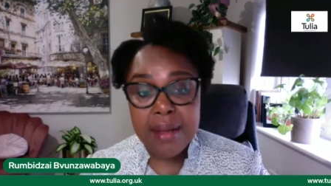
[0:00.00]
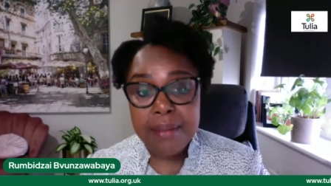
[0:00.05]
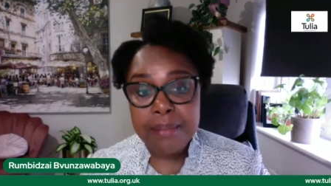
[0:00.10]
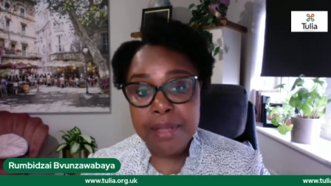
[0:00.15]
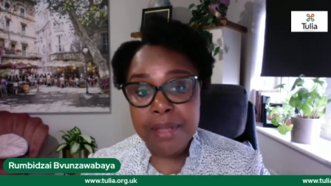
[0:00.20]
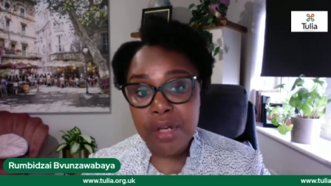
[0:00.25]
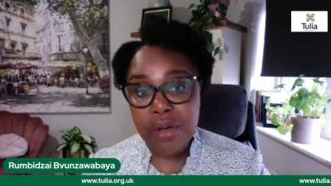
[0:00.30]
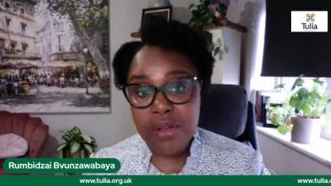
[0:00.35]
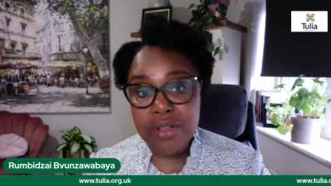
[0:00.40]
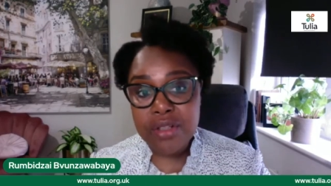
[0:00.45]

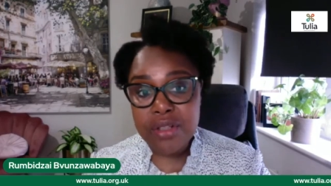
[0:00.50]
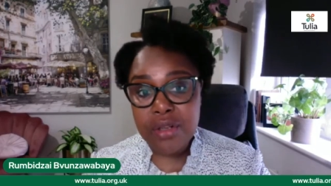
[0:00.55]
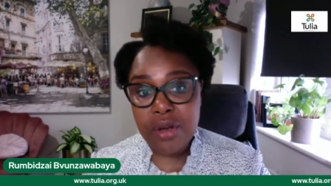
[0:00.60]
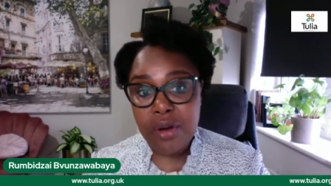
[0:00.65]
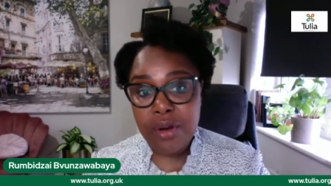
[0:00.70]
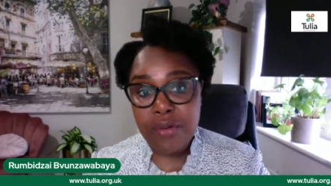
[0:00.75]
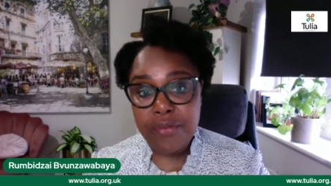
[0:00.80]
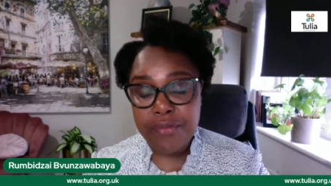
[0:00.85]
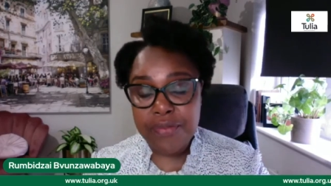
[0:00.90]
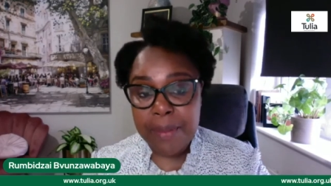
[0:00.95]
Because
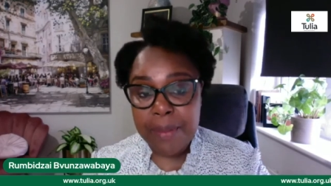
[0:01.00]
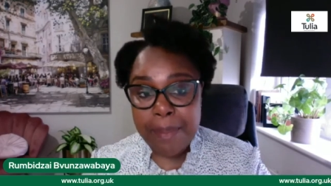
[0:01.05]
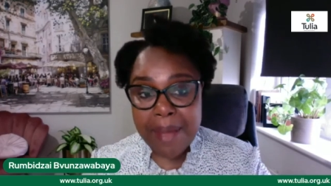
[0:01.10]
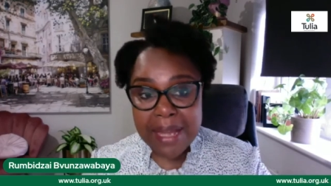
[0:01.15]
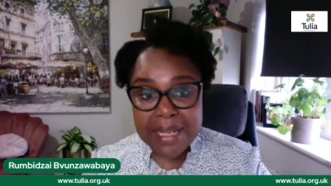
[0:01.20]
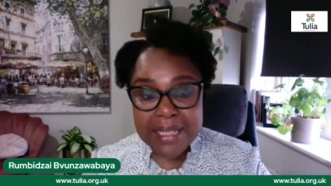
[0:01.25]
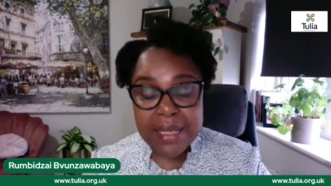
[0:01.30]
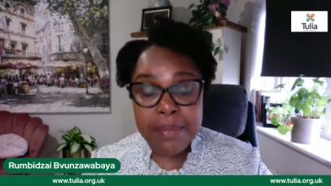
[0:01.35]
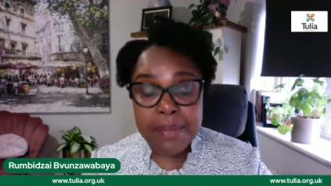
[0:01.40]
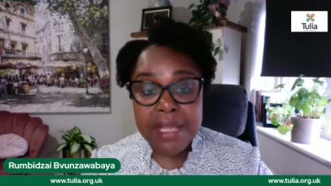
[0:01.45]
of the
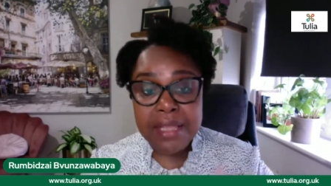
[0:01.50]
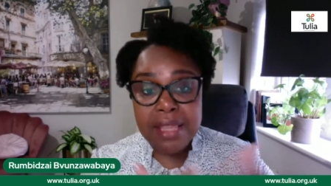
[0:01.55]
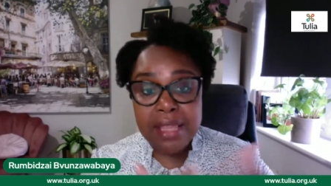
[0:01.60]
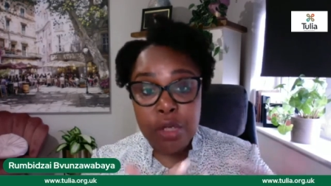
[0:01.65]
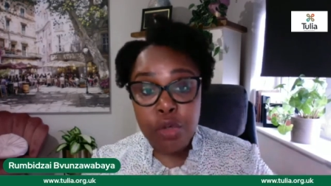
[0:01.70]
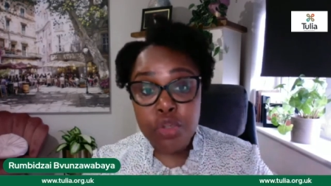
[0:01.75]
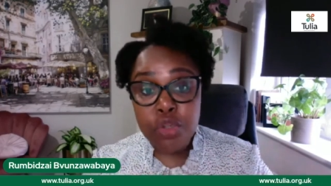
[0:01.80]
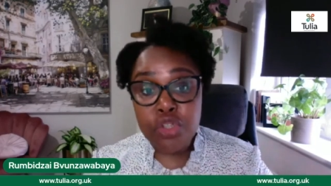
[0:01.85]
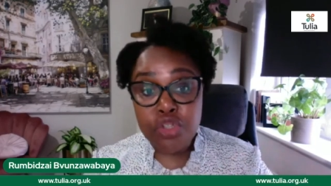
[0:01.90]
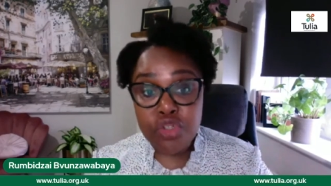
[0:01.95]
pandemic, they
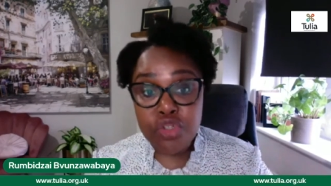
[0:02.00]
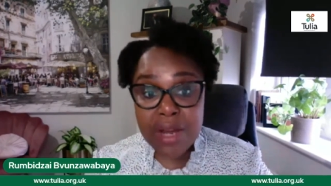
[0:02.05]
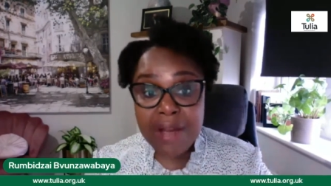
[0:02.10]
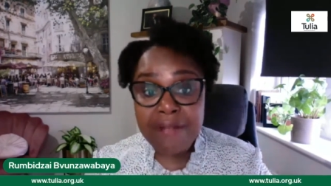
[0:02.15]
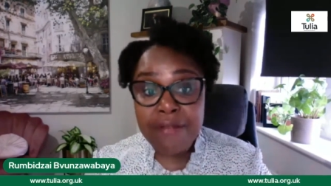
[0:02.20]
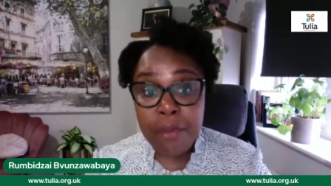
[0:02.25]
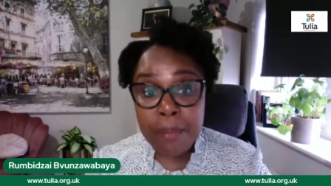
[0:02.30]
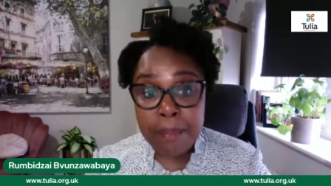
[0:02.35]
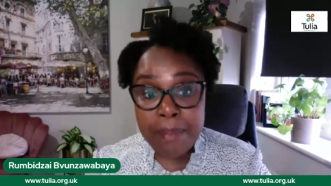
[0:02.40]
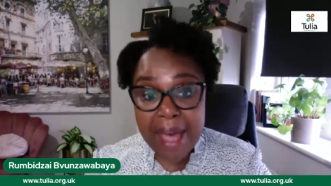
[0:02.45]
couldn't
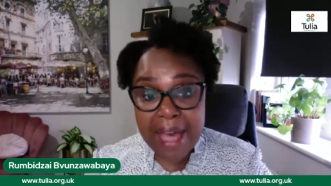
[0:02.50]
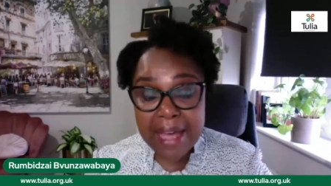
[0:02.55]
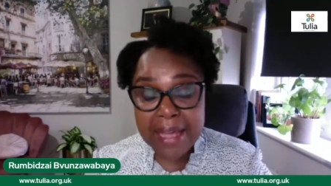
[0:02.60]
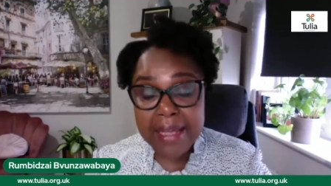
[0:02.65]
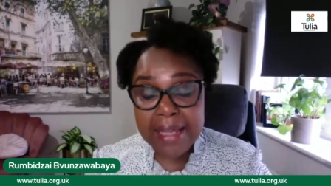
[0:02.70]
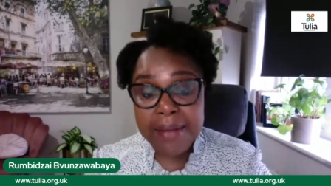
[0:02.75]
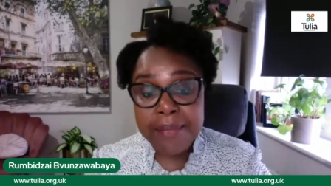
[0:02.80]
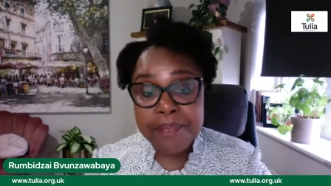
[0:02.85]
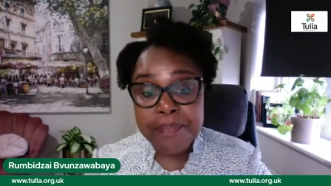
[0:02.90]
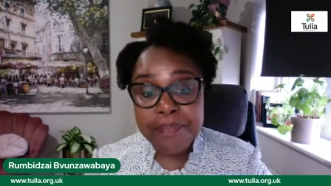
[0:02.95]
travel back.